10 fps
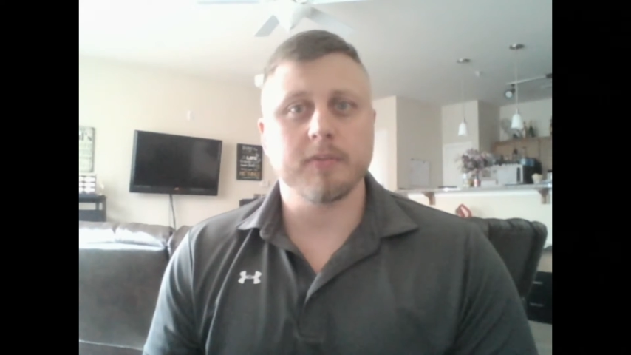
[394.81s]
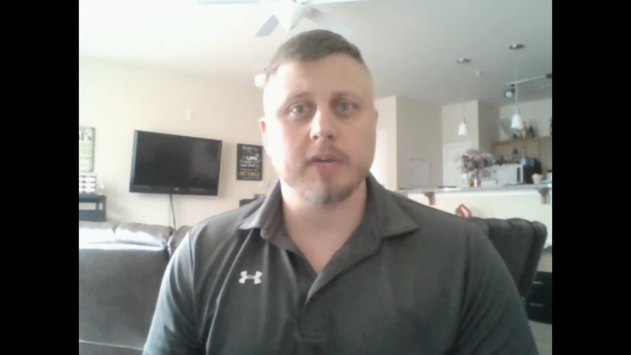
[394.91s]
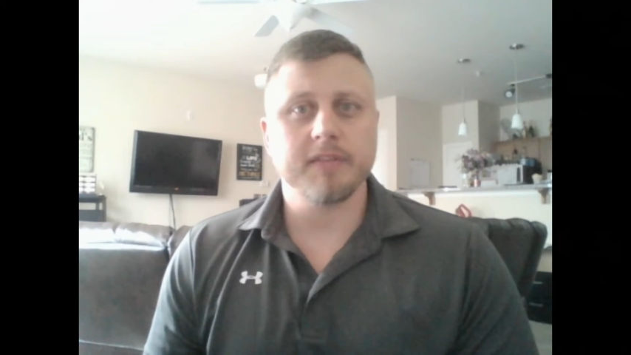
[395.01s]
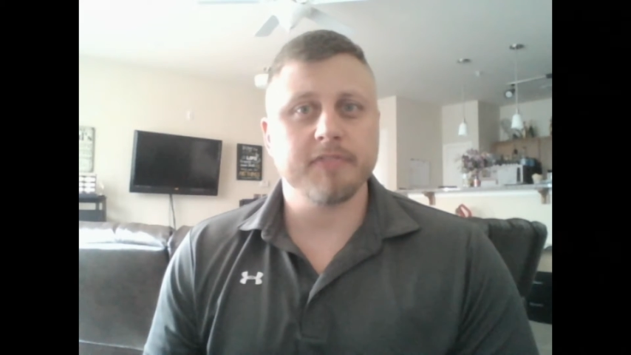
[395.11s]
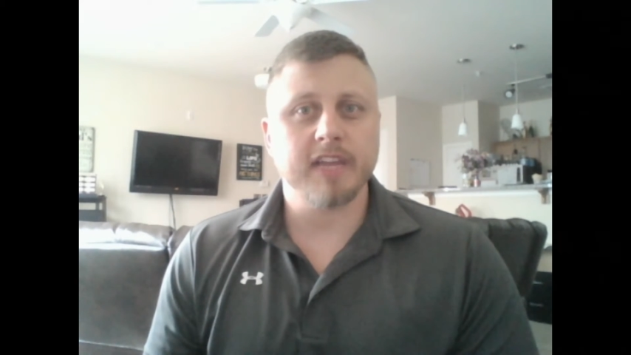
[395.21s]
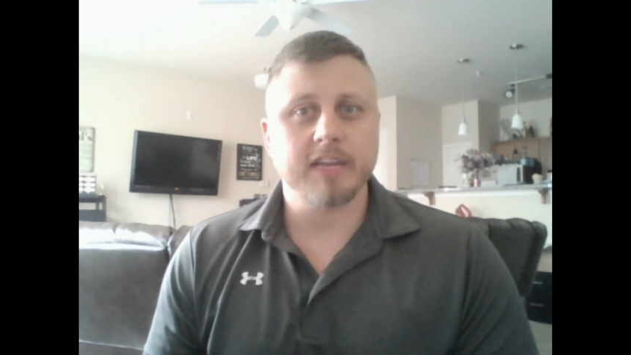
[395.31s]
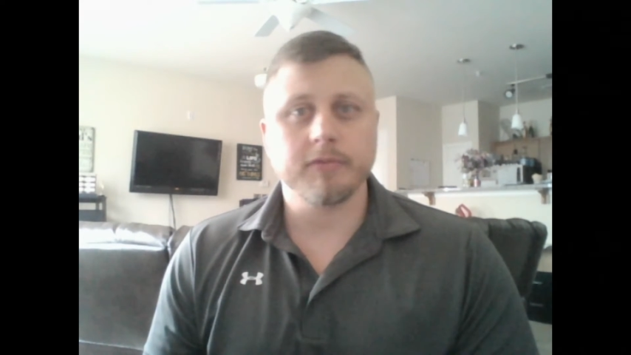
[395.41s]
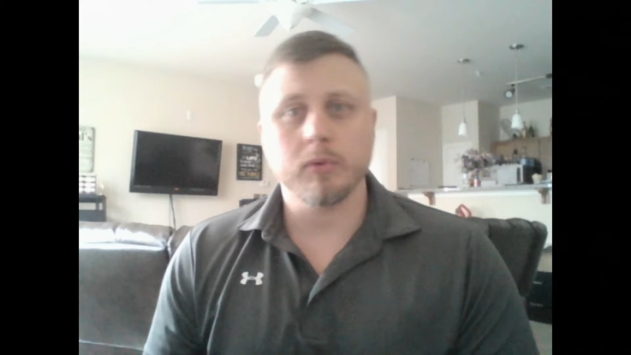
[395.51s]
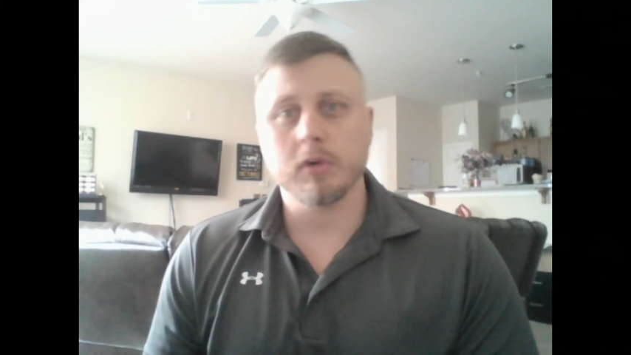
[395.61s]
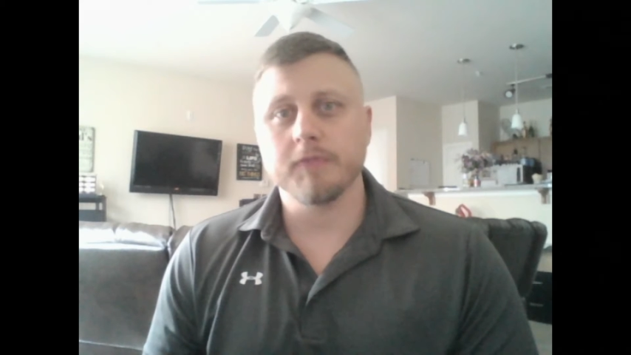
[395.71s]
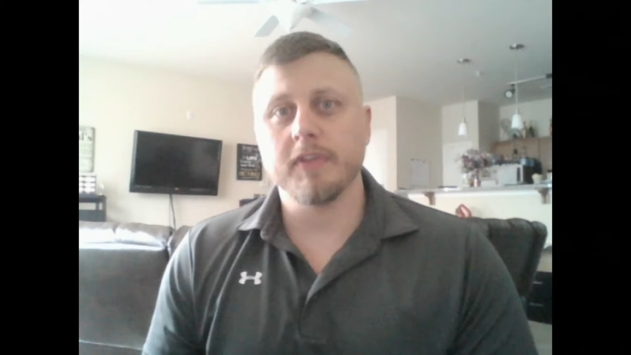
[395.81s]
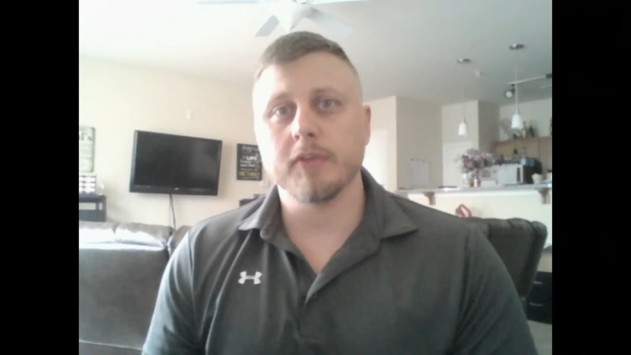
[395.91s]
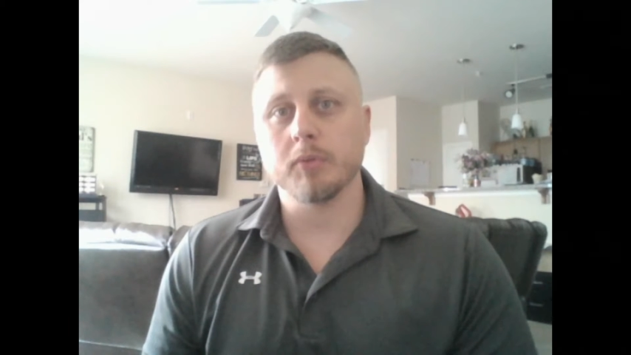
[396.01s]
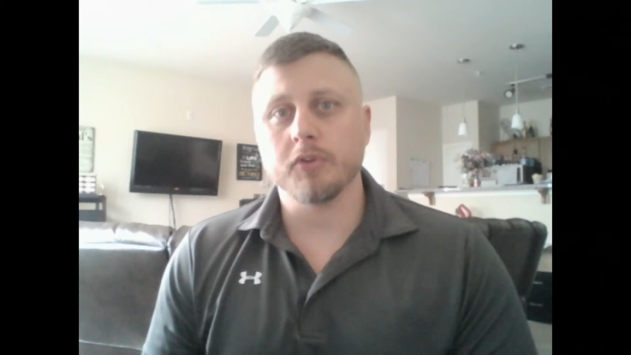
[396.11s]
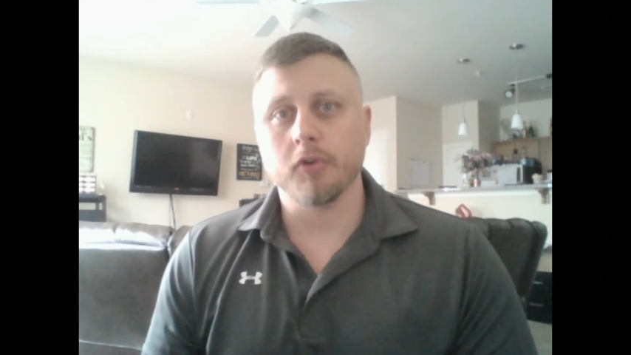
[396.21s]
the red flag for if
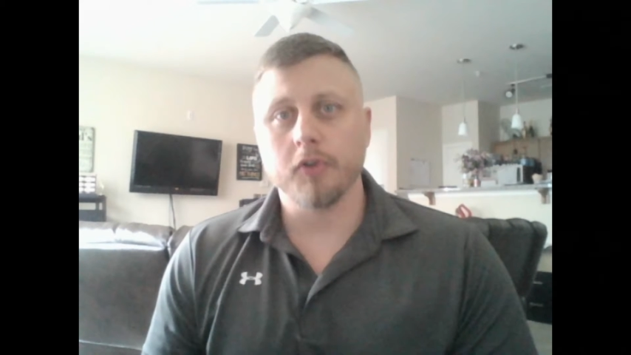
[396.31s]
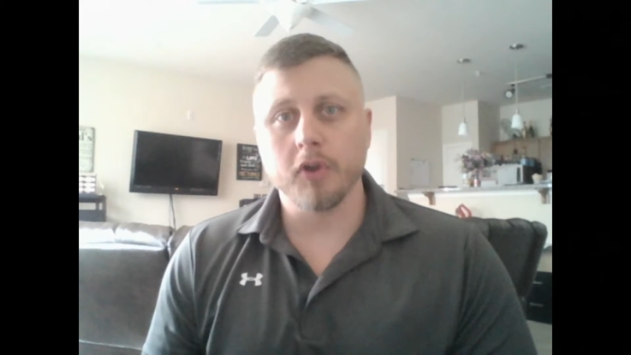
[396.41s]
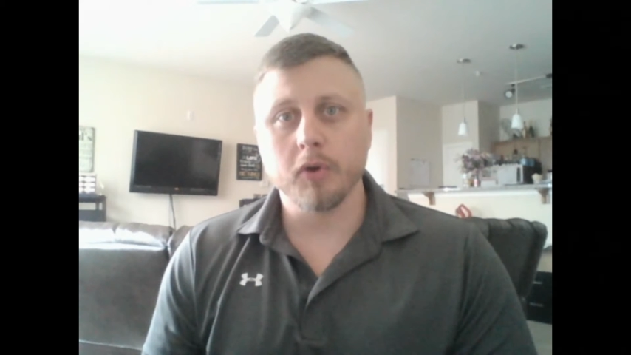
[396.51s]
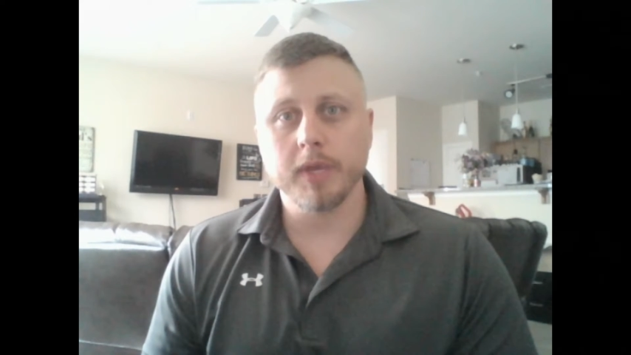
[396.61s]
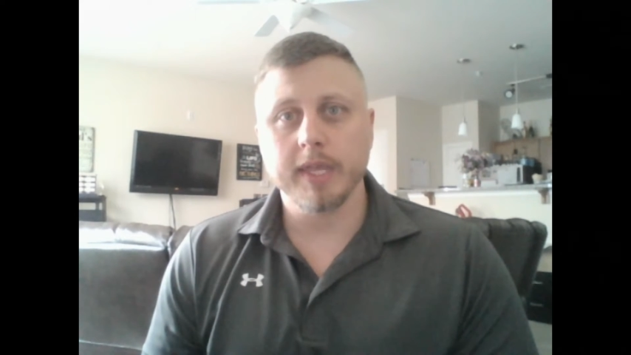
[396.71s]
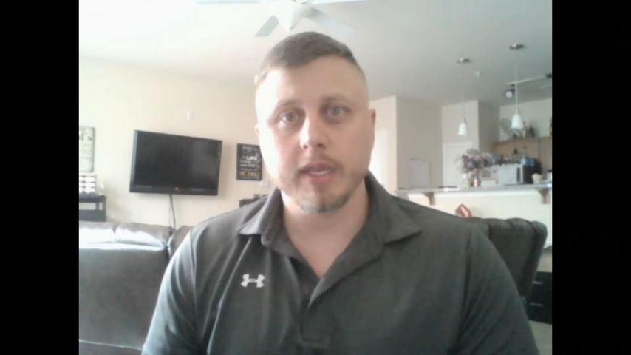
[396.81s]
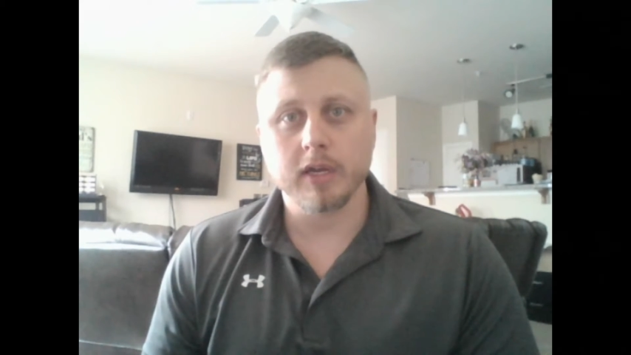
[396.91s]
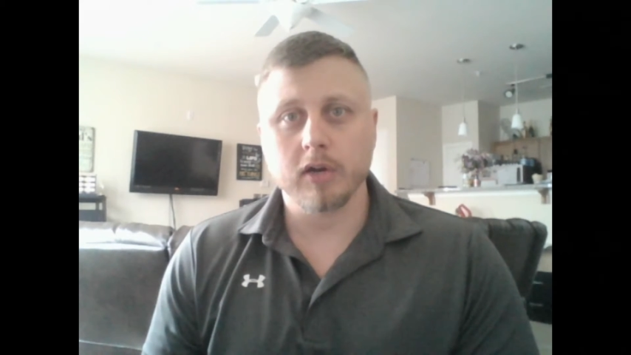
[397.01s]
that's what you're doing